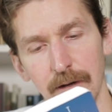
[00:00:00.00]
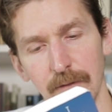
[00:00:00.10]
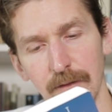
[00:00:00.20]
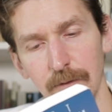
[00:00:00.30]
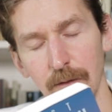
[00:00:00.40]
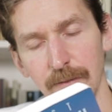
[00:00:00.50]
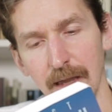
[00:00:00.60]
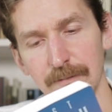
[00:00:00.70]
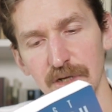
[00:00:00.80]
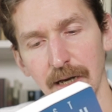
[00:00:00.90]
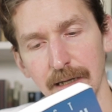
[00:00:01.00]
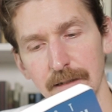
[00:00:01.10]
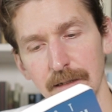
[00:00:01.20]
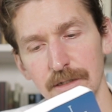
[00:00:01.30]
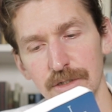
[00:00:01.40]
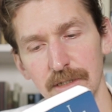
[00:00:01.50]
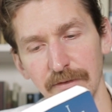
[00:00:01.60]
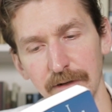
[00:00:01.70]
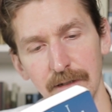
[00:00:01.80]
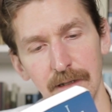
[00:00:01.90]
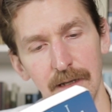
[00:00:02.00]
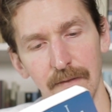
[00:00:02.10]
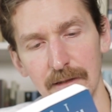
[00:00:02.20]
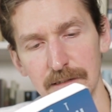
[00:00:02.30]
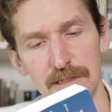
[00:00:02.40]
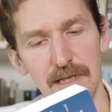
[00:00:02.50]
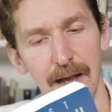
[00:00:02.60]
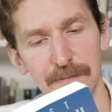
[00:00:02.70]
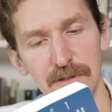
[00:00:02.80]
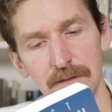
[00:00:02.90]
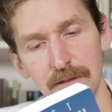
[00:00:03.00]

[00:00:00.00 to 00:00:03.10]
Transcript: when the rope came taut, shivered, and then snapped.